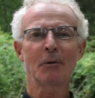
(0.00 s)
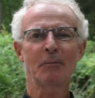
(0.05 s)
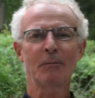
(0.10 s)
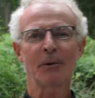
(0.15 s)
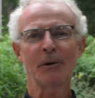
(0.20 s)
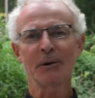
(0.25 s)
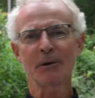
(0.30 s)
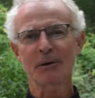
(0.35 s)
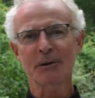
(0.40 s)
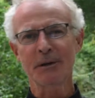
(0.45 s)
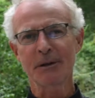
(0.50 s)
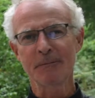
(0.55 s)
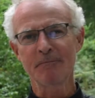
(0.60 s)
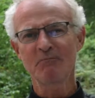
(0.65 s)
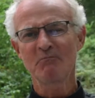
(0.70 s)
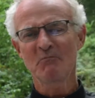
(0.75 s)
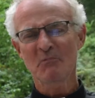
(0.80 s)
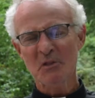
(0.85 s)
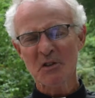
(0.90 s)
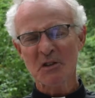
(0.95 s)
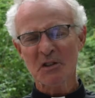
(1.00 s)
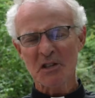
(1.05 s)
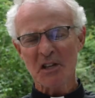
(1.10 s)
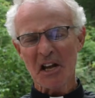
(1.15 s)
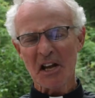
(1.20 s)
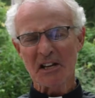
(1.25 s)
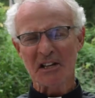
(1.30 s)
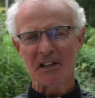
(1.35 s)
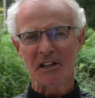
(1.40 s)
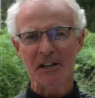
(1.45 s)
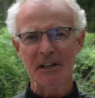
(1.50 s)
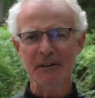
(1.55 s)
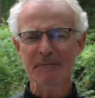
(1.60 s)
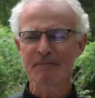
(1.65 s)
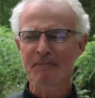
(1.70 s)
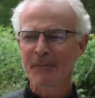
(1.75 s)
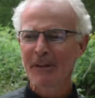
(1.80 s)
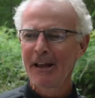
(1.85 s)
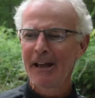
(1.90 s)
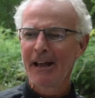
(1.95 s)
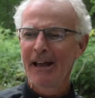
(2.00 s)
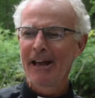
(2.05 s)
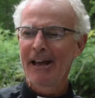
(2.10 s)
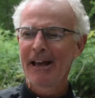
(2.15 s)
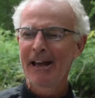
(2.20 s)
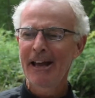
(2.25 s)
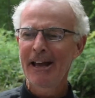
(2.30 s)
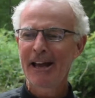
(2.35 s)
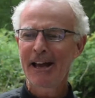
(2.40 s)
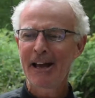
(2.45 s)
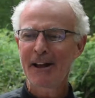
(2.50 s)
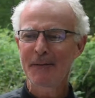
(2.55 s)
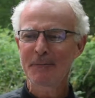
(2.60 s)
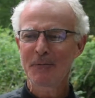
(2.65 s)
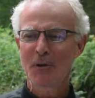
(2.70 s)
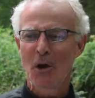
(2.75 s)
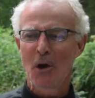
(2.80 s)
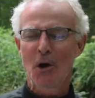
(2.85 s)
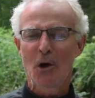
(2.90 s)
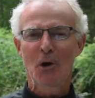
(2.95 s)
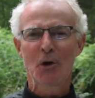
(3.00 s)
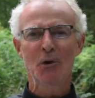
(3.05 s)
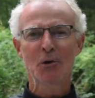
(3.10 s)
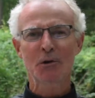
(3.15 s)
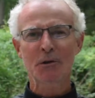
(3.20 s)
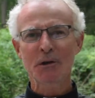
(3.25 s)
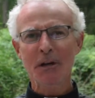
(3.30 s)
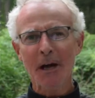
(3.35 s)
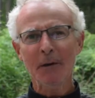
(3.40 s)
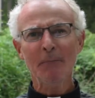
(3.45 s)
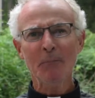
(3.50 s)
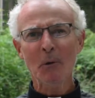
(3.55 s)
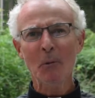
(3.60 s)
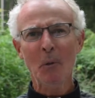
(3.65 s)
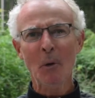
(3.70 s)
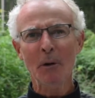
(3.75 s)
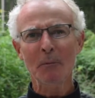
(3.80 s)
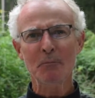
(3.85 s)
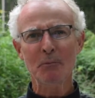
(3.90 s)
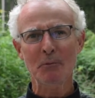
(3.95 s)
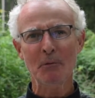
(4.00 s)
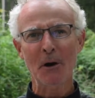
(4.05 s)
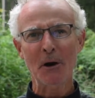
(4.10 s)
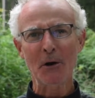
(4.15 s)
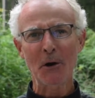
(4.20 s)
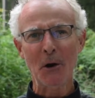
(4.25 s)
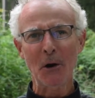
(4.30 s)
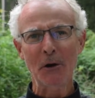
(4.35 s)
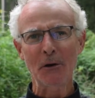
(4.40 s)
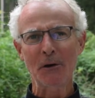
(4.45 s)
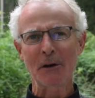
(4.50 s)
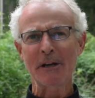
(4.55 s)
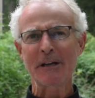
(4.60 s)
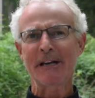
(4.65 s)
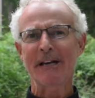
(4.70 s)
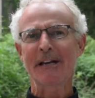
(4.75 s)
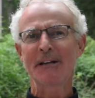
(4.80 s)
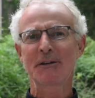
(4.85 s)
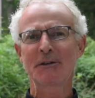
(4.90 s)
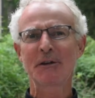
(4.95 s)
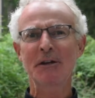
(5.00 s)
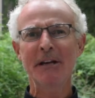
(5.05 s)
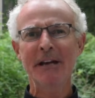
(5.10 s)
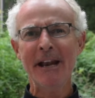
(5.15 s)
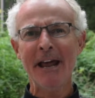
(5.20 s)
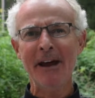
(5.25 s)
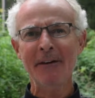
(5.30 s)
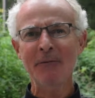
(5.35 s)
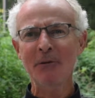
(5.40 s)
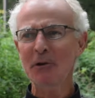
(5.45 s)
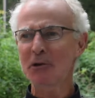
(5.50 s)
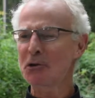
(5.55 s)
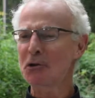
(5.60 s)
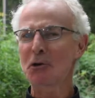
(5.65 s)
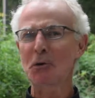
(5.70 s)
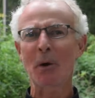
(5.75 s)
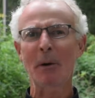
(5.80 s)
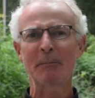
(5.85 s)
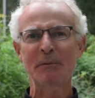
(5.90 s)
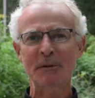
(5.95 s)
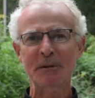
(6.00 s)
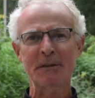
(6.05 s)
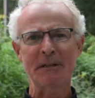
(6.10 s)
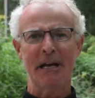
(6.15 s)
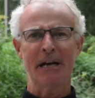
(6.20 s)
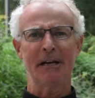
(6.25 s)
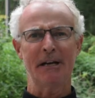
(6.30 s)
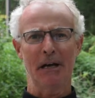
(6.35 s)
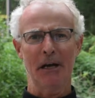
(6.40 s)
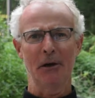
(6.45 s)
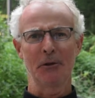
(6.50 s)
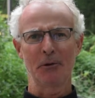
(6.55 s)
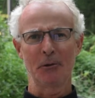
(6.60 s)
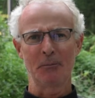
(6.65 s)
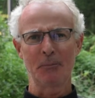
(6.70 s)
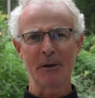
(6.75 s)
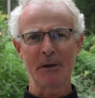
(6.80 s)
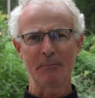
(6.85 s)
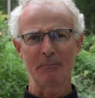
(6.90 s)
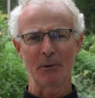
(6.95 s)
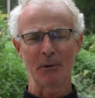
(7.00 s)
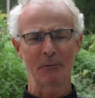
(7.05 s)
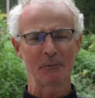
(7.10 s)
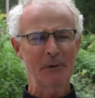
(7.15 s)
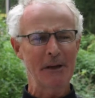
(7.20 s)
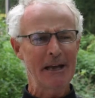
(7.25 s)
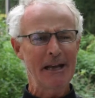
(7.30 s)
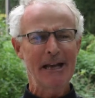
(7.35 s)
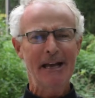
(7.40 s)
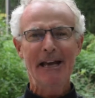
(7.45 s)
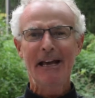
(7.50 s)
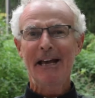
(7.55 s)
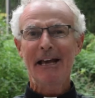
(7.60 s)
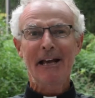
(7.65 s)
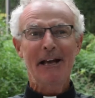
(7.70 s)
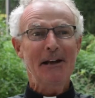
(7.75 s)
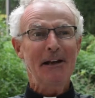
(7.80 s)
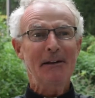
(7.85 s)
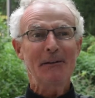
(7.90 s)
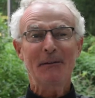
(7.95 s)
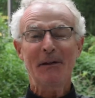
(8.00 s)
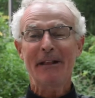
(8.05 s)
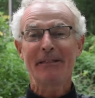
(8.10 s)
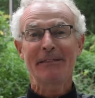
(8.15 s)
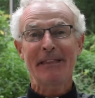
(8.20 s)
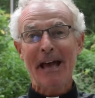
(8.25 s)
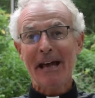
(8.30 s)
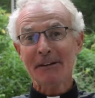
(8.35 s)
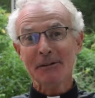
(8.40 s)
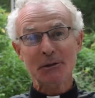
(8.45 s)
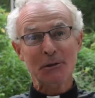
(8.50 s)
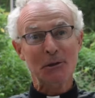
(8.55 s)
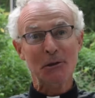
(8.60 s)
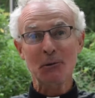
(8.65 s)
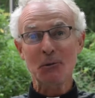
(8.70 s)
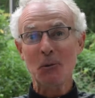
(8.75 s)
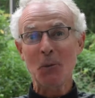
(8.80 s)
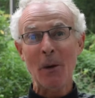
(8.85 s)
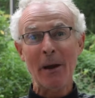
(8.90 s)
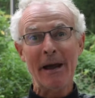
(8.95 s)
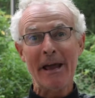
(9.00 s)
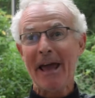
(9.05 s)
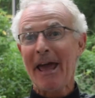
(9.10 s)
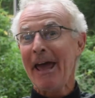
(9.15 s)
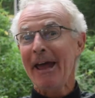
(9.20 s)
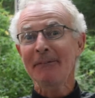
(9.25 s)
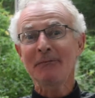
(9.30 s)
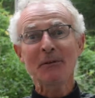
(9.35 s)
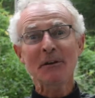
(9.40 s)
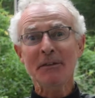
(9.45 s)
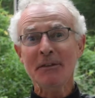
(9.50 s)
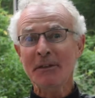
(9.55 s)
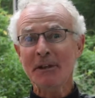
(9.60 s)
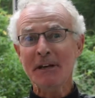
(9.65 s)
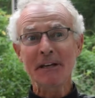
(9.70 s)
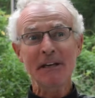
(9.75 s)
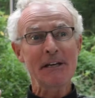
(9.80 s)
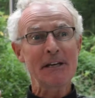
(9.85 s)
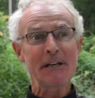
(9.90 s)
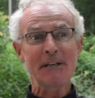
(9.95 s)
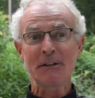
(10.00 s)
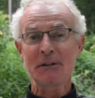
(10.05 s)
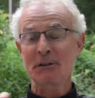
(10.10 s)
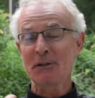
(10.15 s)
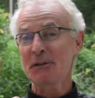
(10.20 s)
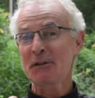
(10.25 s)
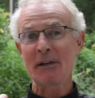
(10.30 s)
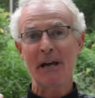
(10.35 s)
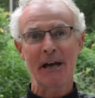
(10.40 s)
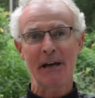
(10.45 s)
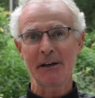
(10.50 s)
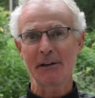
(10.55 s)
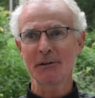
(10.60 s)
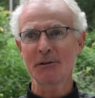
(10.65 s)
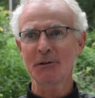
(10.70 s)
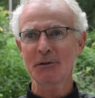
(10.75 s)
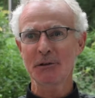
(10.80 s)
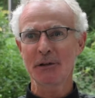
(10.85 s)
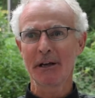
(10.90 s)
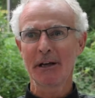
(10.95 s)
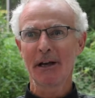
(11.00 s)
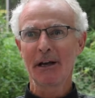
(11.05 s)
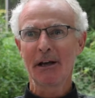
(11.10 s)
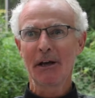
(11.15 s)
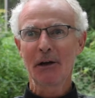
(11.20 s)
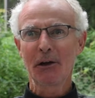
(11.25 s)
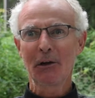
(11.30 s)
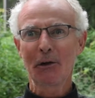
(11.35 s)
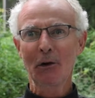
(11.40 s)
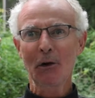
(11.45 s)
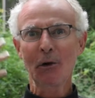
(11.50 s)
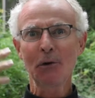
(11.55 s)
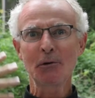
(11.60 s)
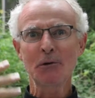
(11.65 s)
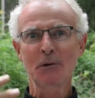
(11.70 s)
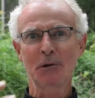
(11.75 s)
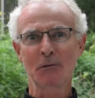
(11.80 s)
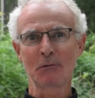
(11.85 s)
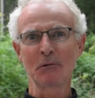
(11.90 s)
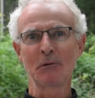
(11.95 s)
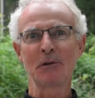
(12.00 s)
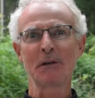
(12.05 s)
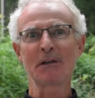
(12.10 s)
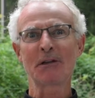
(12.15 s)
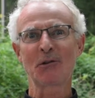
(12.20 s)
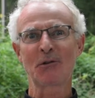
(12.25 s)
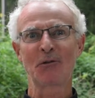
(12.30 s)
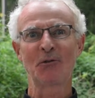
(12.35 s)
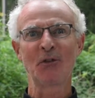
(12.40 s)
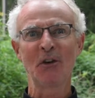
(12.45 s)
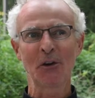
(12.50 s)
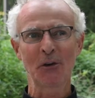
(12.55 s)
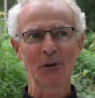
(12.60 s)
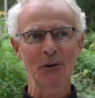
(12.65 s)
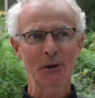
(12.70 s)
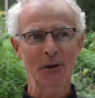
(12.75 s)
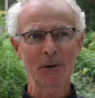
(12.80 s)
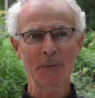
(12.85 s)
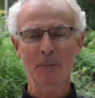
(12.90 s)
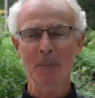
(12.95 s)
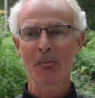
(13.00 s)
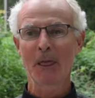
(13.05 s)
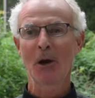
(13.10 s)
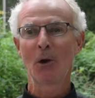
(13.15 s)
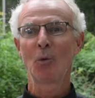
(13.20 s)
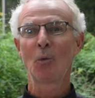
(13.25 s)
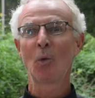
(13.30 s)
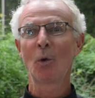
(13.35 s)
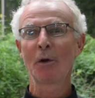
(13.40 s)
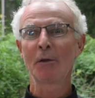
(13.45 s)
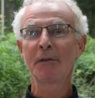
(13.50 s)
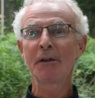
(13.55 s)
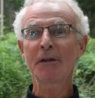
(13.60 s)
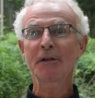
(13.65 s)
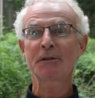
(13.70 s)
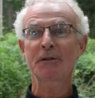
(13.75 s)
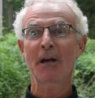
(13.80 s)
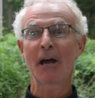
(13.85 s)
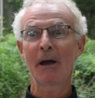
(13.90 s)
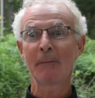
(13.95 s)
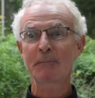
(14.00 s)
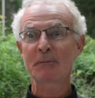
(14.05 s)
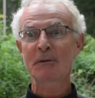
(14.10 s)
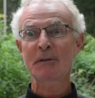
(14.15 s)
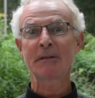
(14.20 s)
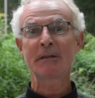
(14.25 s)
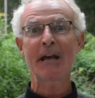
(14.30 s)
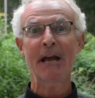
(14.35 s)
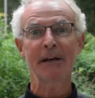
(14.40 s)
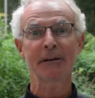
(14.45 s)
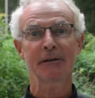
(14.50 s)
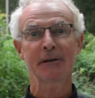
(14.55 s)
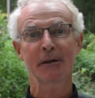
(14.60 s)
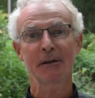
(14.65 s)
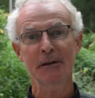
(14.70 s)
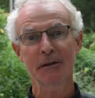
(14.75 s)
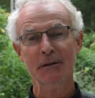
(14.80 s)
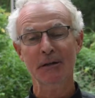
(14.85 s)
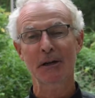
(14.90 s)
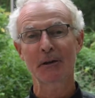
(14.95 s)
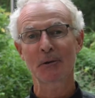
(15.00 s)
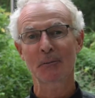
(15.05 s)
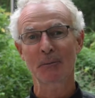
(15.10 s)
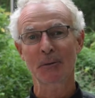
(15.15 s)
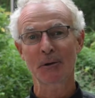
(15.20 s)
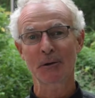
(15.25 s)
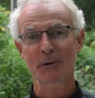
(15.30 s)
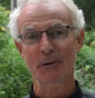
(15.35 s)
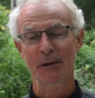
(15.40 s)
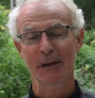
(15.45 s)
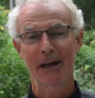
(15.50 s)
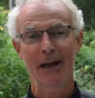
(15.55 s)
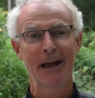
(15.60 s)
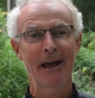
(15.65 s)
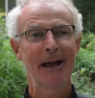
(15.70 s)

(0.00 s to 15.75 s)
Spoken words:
a person, slightly, whose number one priority is never to upset other people. That's the way everything he says goes through this filter. Will this upset this other person?